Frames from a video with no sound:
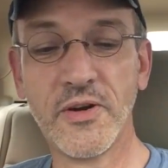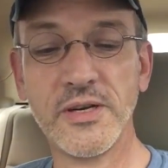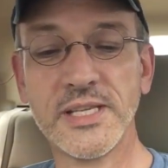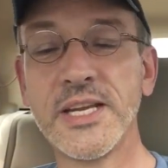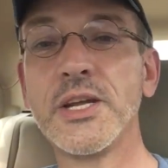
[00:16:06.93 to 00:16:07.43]
far
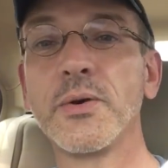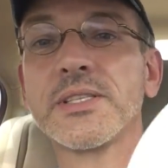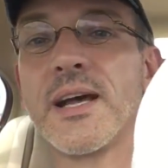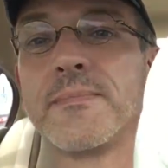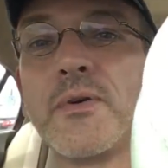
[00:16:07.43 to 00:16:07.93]
as I know,
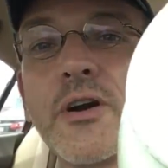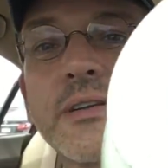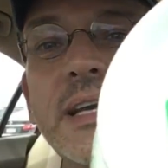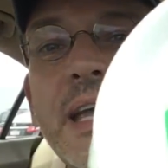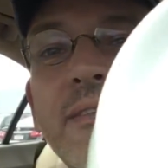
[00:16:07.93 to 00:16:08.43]
it's
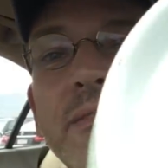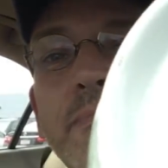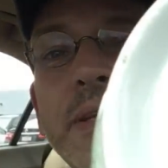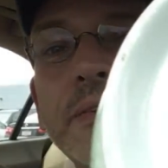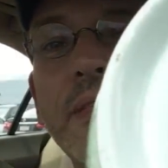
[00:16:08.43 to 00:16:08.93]
unmarked. I haven't
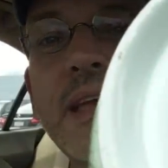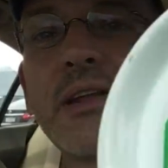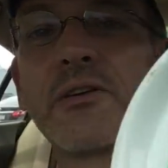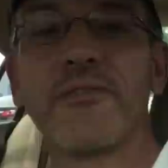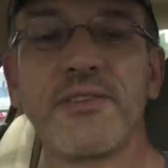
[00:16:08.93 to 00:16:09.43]
peeled
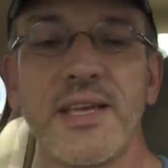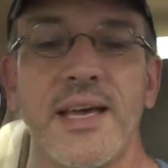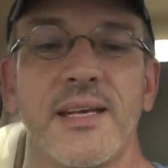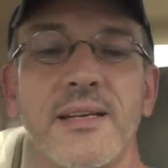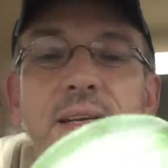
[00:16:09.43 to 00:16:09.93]
that off
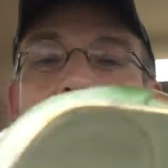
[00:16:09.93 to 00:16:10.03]
yet.